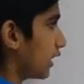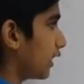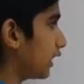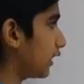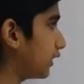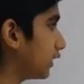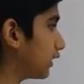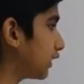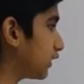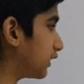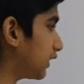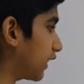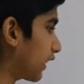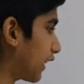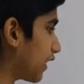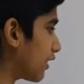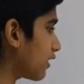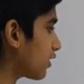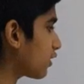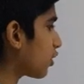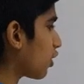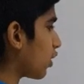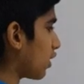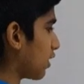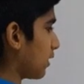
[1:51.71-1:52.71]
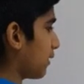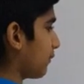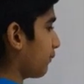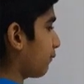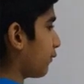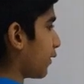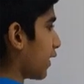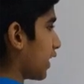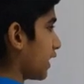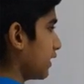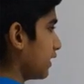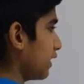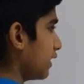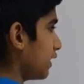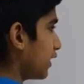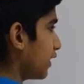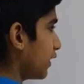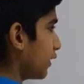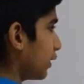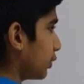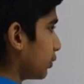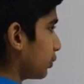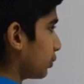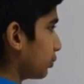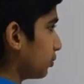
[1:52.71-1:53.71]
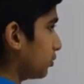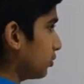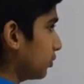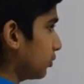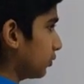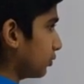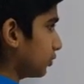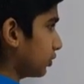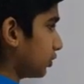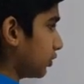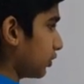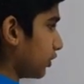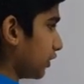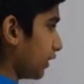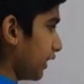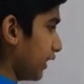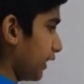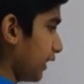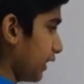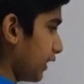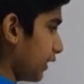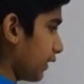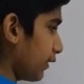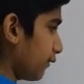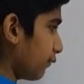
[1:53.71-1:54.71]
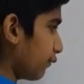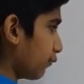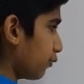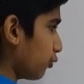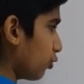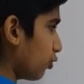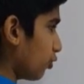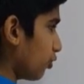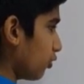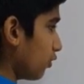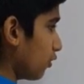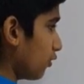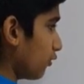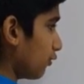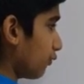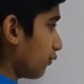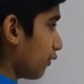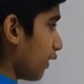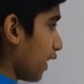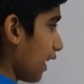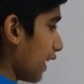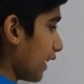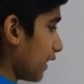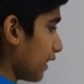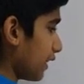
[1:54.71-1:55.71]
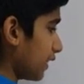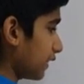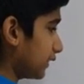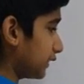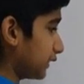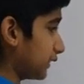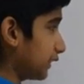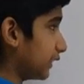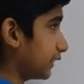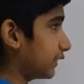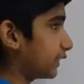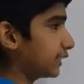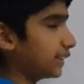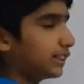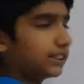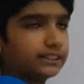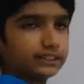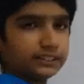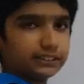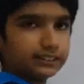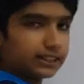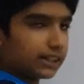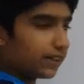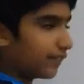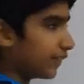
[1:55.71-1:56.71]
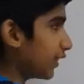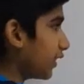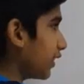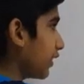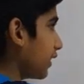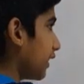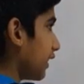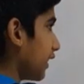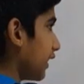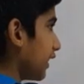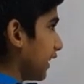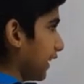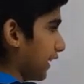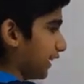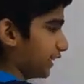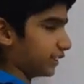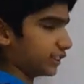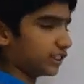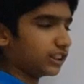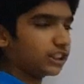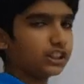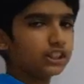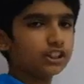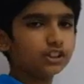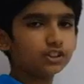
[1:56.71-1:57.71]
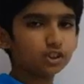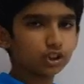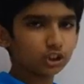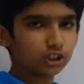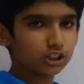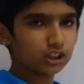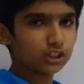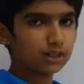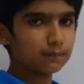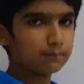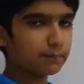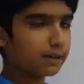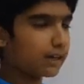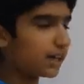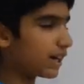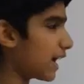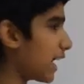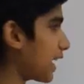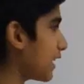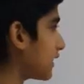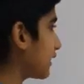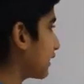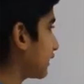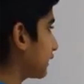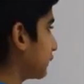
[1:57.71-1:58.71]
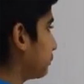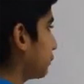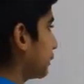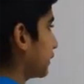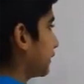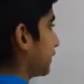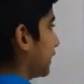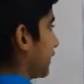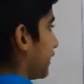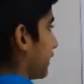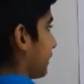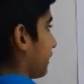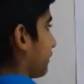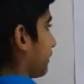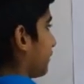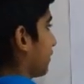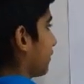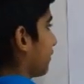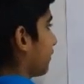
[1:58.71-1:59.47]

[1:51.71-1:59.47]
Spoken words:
In the second column, 1, 2, 3, 4, 5, 6, 7, 8. So the number 9 is missing.